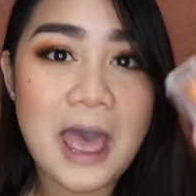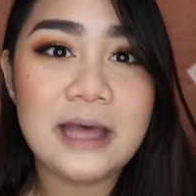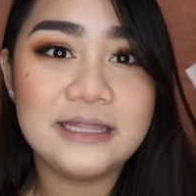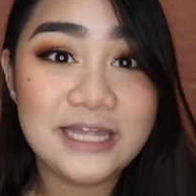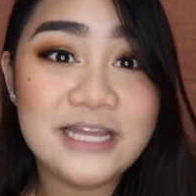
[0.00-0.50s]

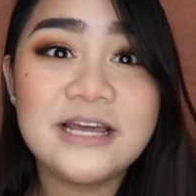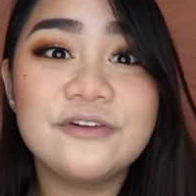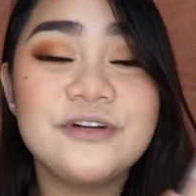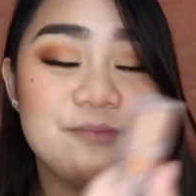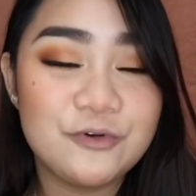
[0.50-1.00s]
Then I'll
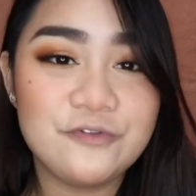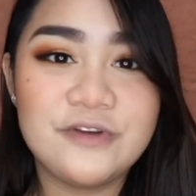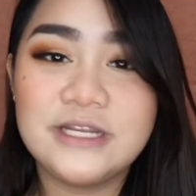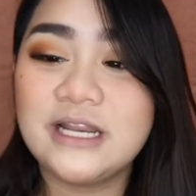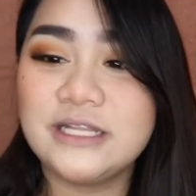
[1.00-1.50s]
remove
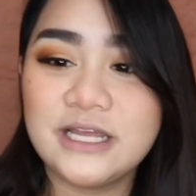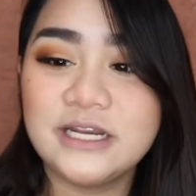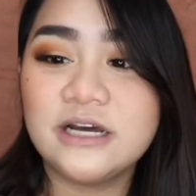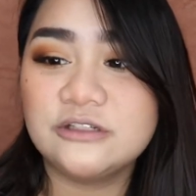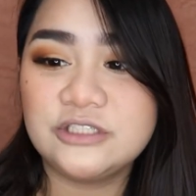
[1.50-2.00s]
it and
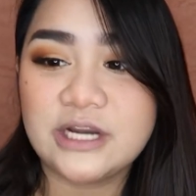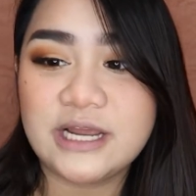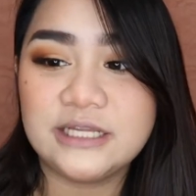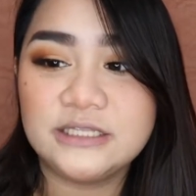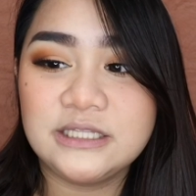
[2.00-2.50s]
then I'll
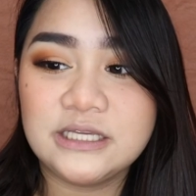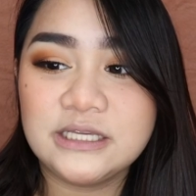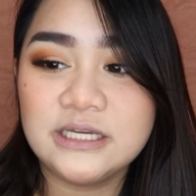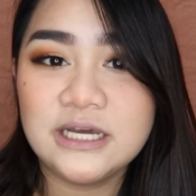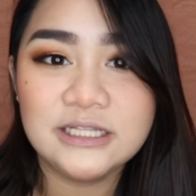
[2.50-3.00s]
try the
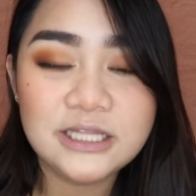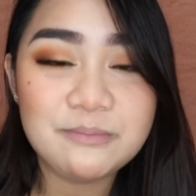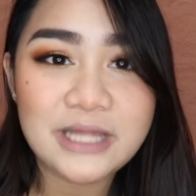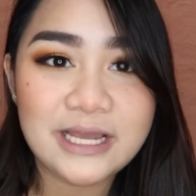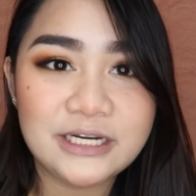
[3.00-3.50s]

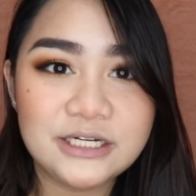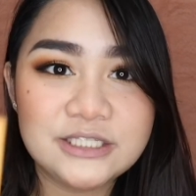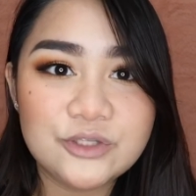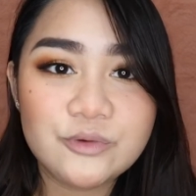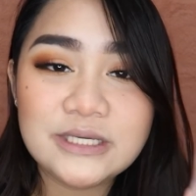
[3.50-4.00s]
lip liner
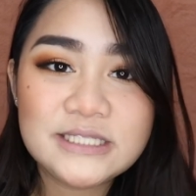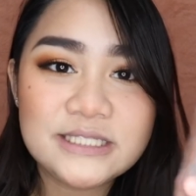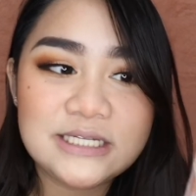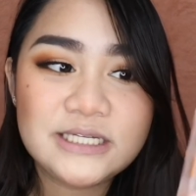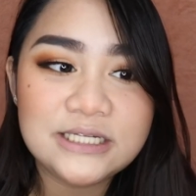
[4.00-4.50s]
so you can
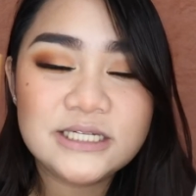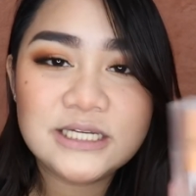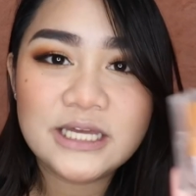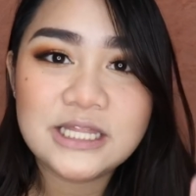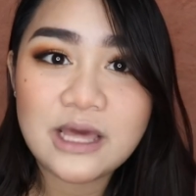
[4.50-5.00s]
see
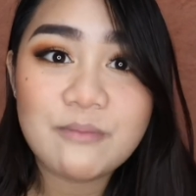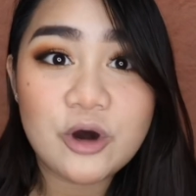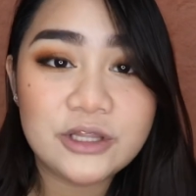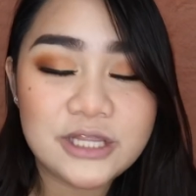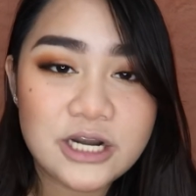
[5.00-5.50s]
them
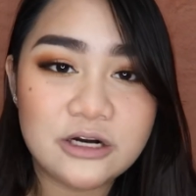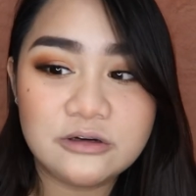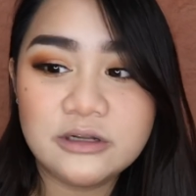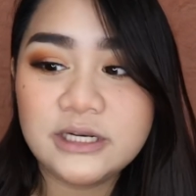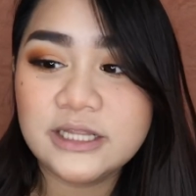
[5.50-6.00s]
on their
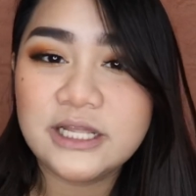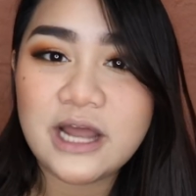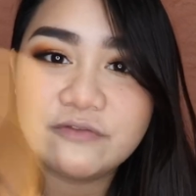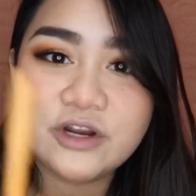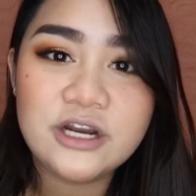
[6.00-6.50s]
own. And then
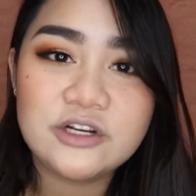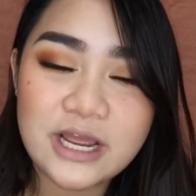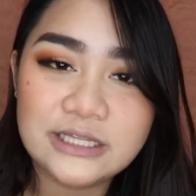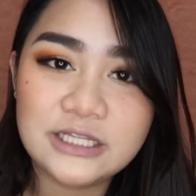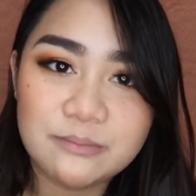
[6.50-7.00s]
after I
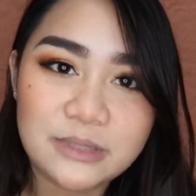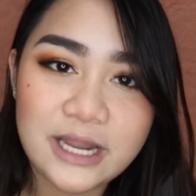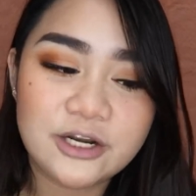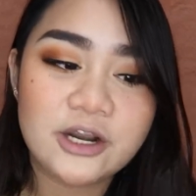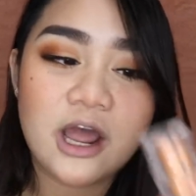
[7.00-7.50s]
try the lip
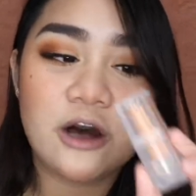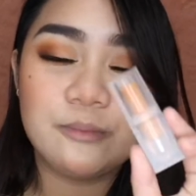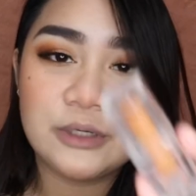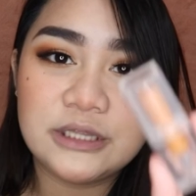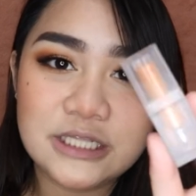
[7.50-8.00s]
liner, I'll
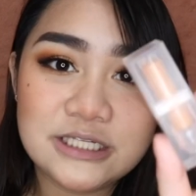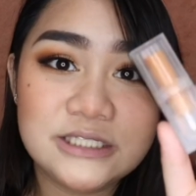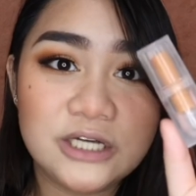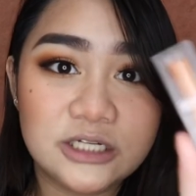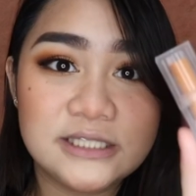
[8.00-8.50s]
put
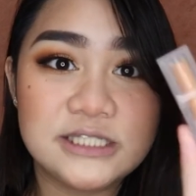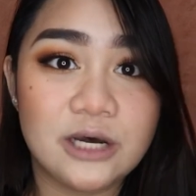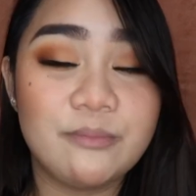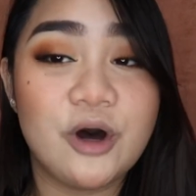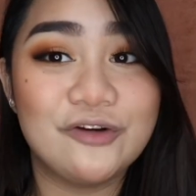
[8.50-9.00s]
this on
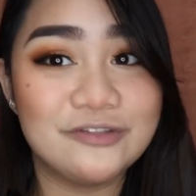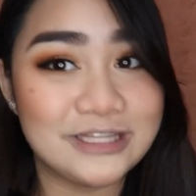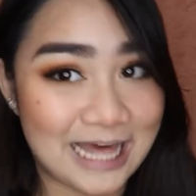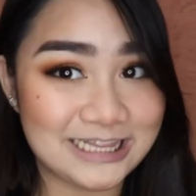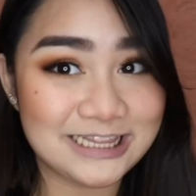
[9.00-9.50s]
top of
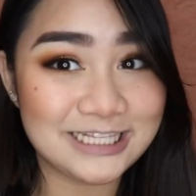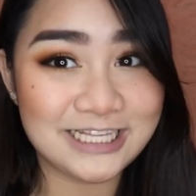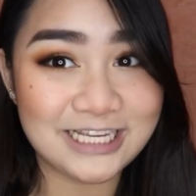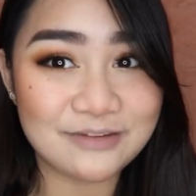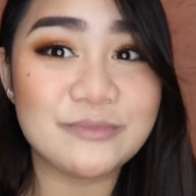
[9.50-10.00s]
that.
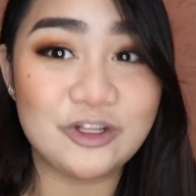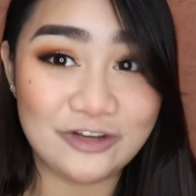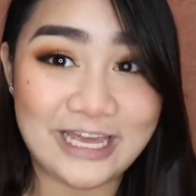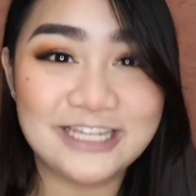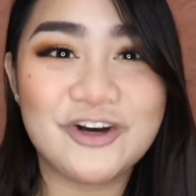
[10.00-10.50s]

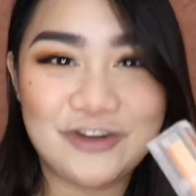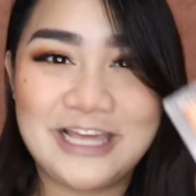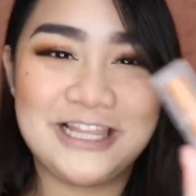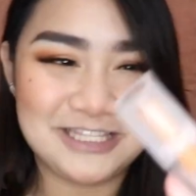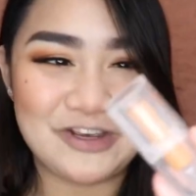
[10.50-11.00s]
Okay, okay,
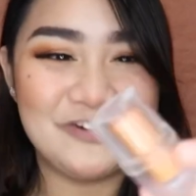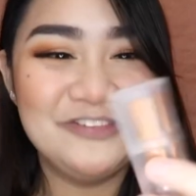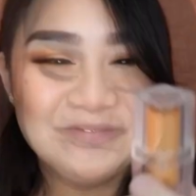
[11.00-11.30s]
let's go.